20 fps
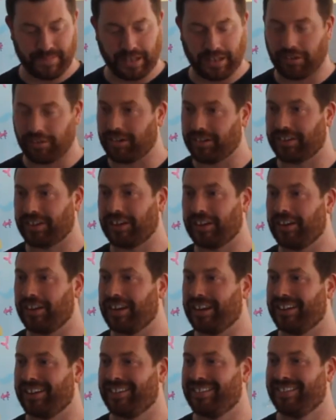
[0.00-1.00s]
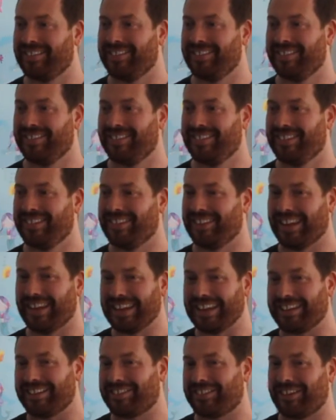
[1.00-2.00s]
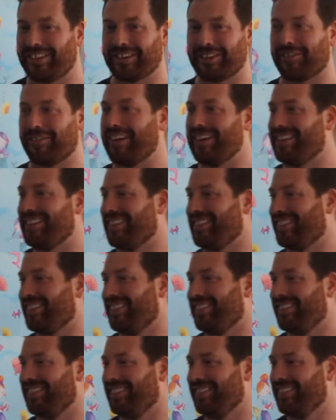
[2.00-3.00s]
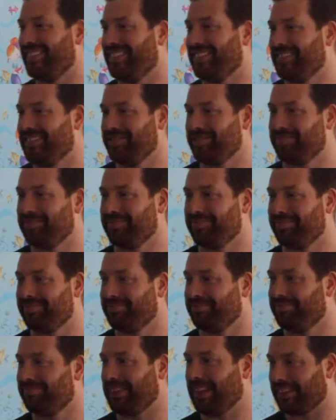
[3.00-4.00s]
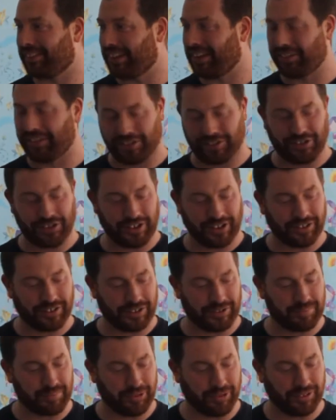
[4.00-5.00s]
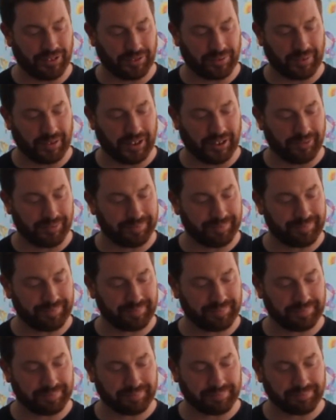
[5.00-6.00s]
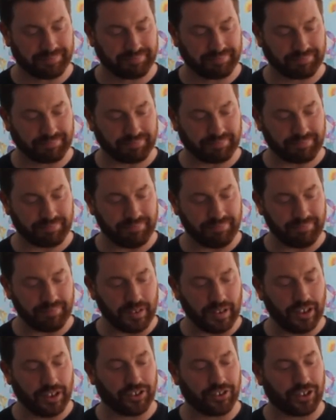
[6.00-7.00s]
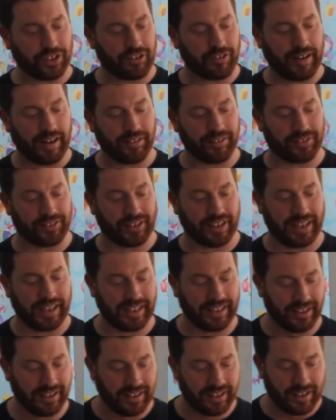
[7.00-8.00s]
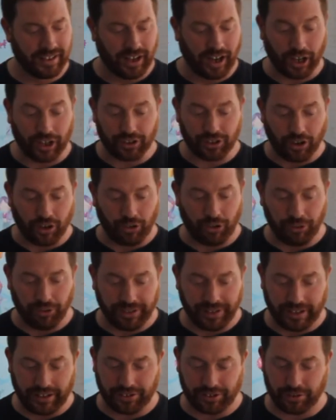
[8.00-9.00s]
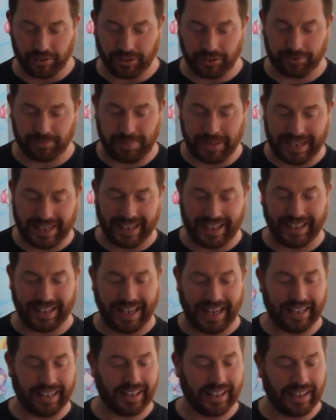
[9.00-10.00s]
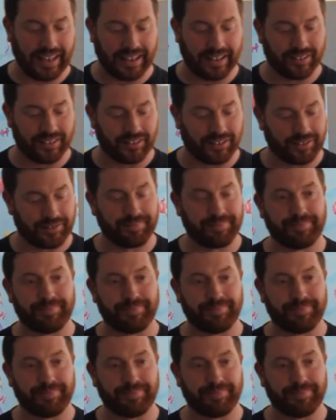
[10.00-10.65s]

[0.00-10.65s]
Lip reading: You know, I said earlier, the least to the greatest. That's how the church is born as well. Because the crowd say, are not all these who are speaking Galileans?